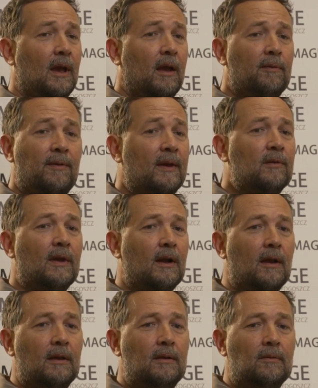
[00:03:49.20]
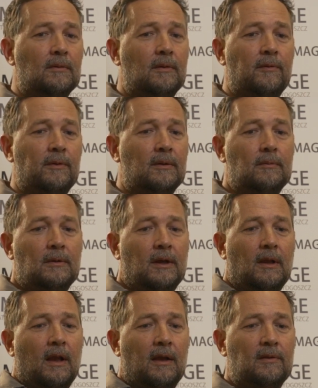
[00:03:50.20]
and things that I don't even
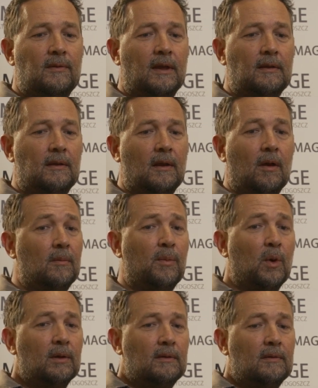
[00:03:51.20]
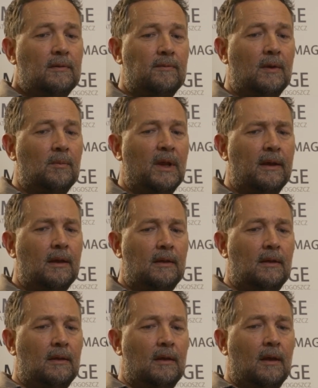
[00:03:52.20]
realize that they are important to them. Like,
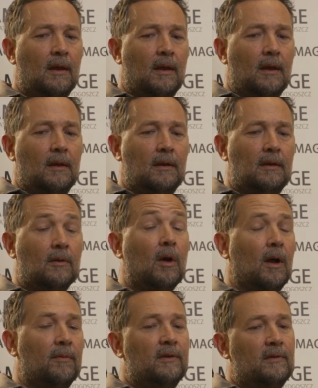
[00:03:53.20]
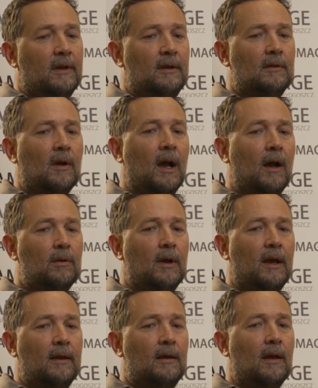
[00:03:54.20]
obviously, how do
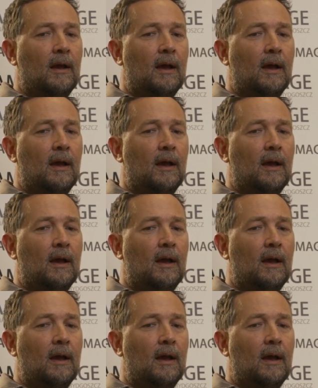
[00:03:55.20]
I